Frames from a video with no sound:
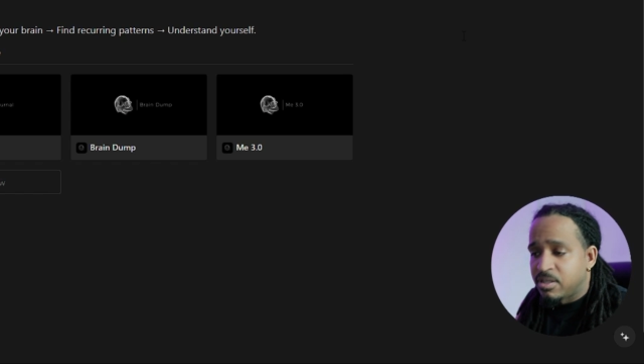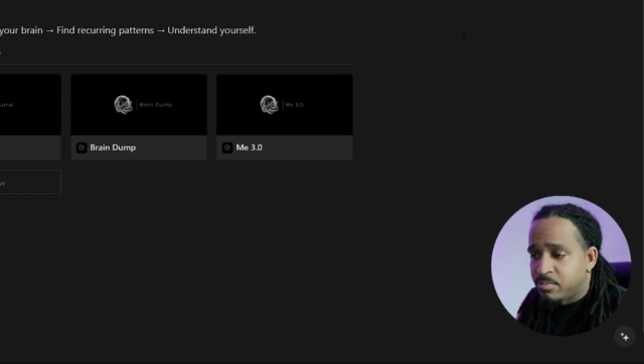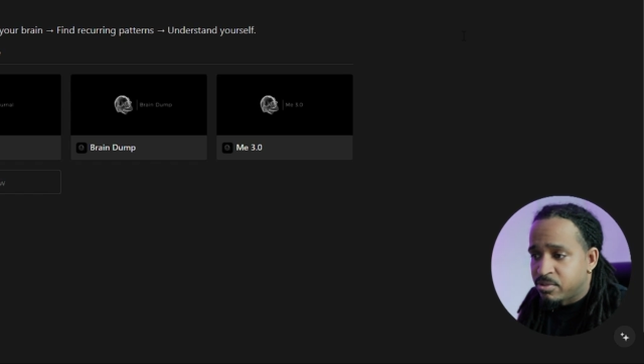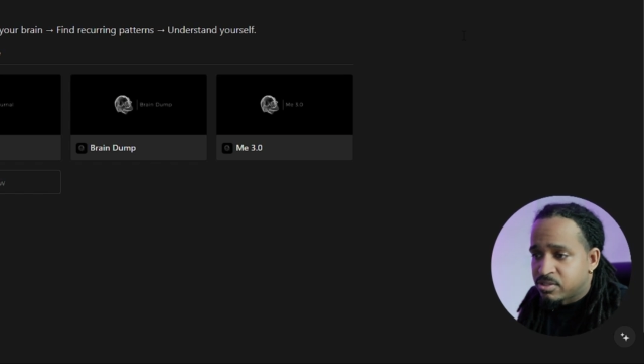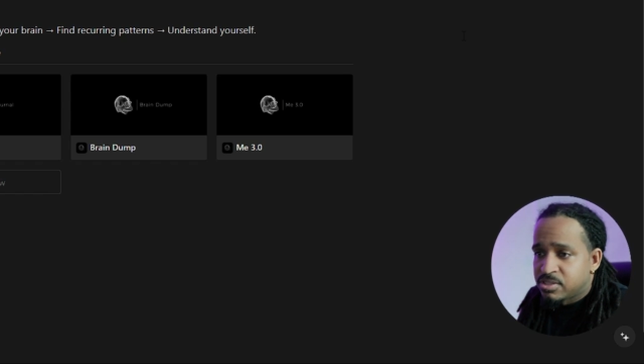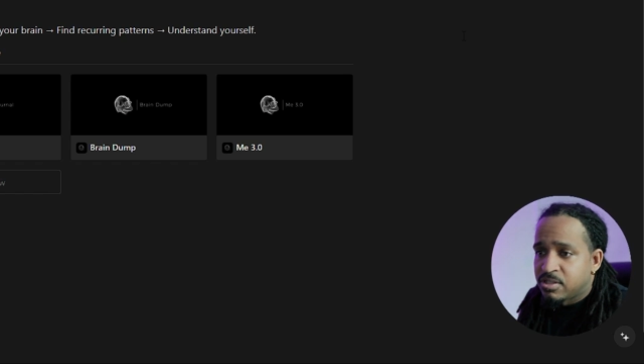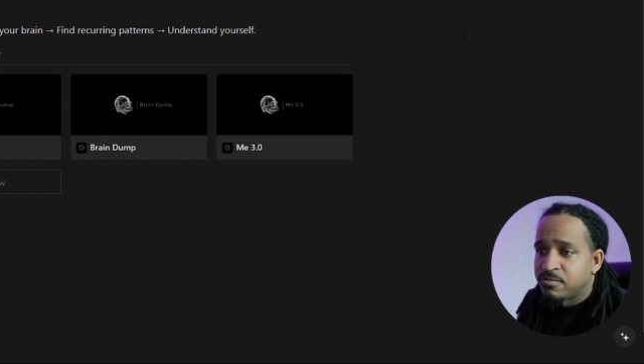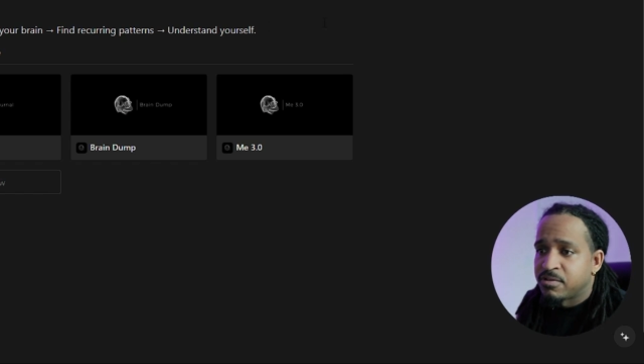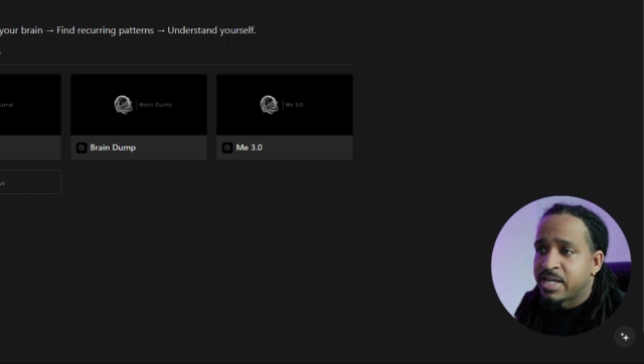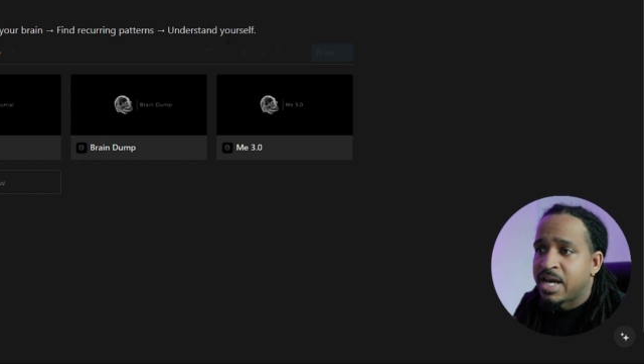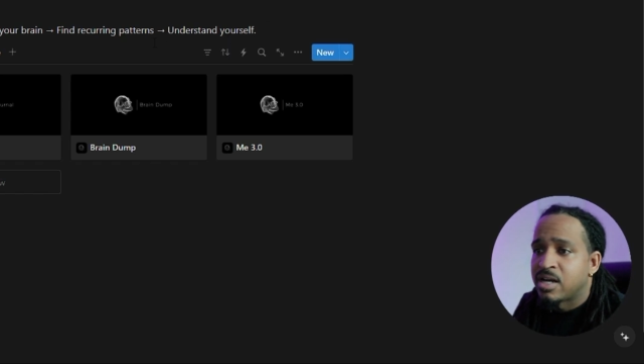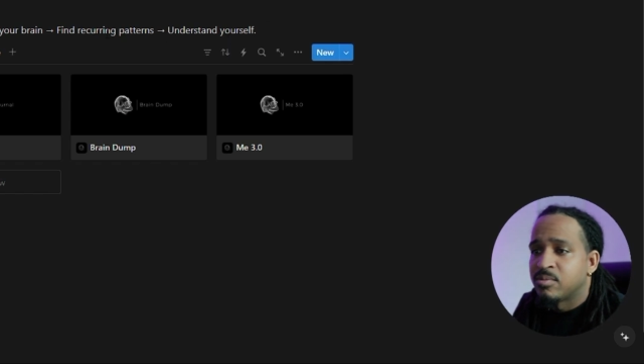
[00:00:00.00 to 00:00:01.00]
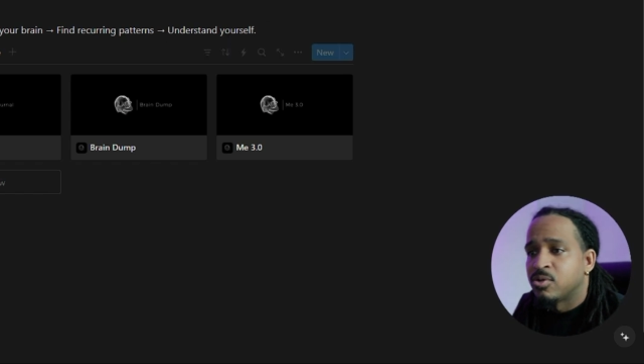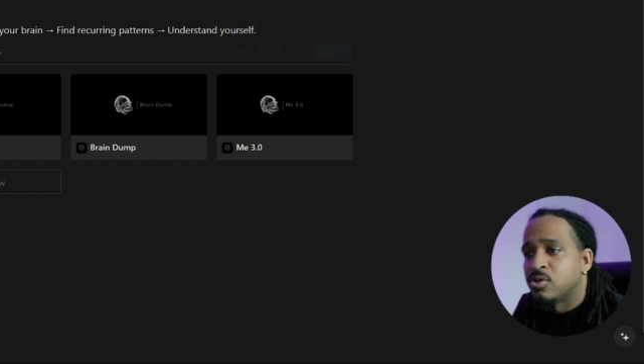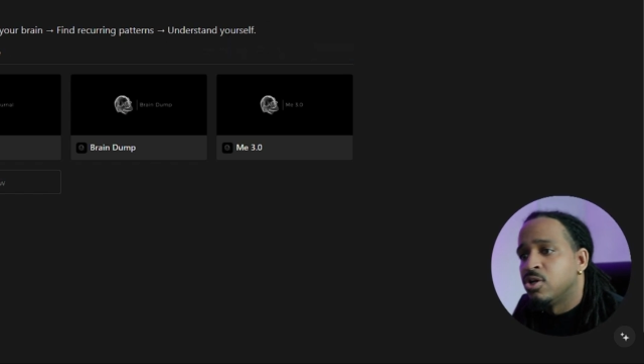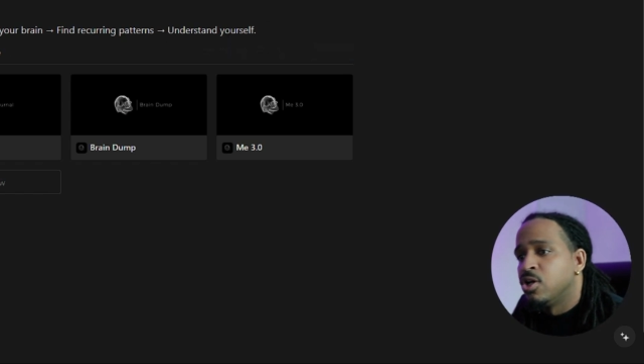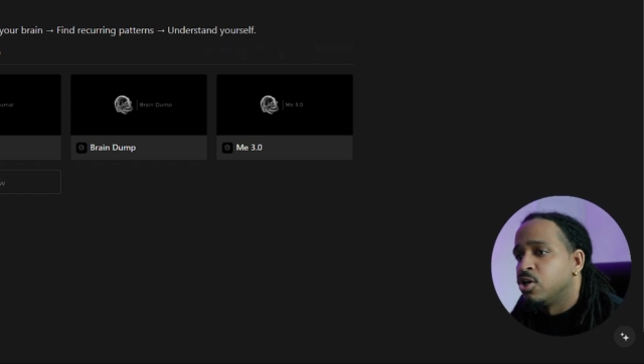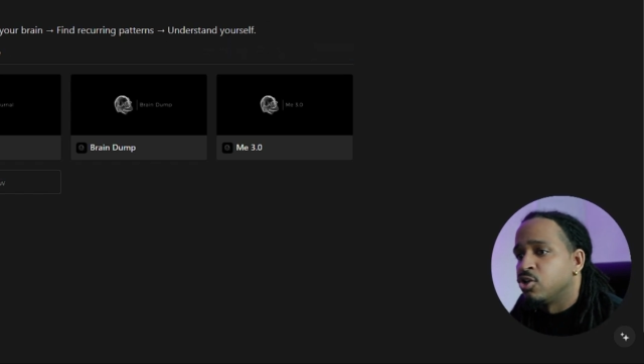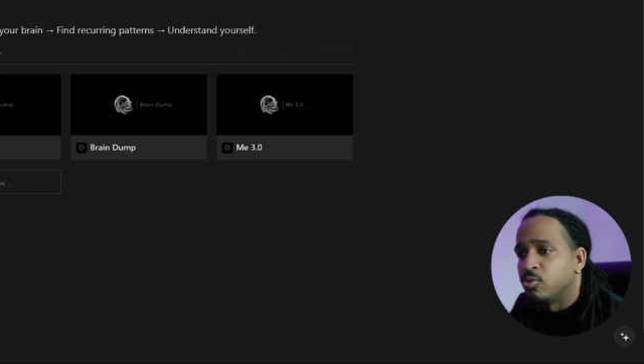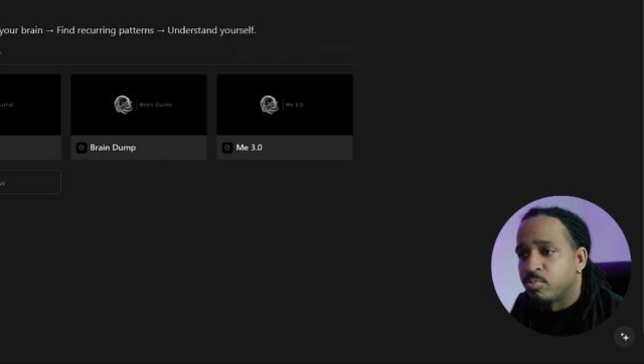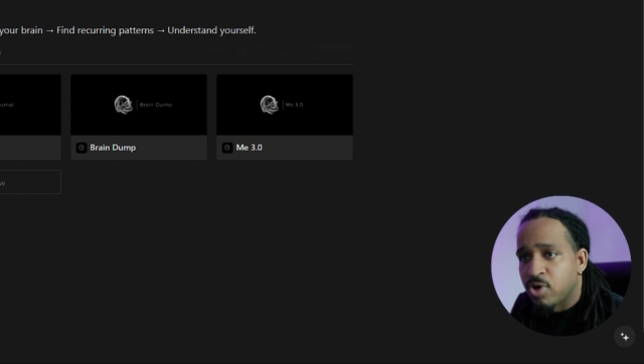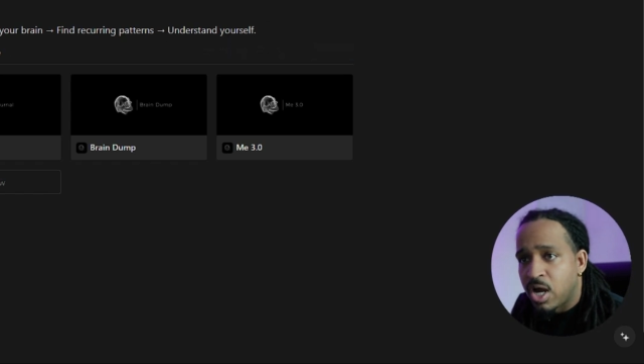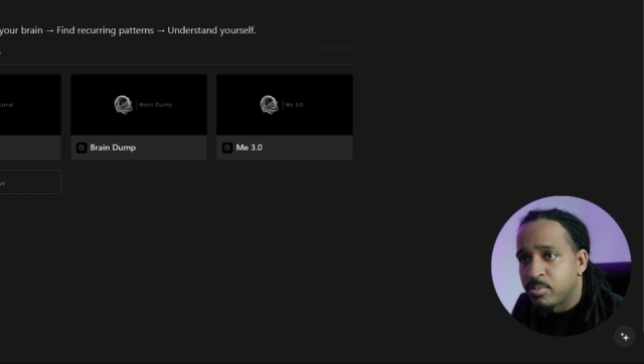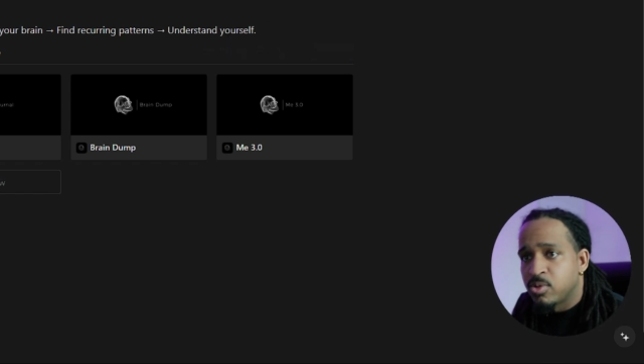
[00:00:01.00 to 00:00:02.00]
keeping yourself accountable you
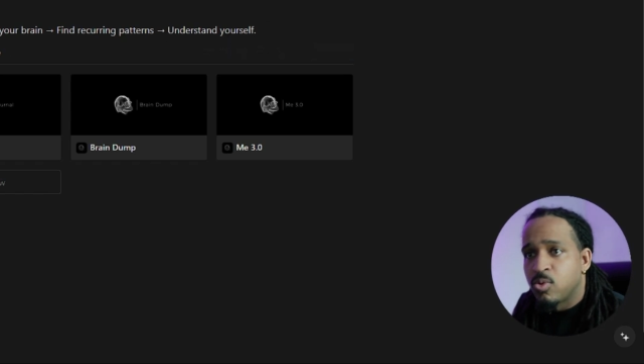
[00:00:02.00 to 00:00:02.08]
probably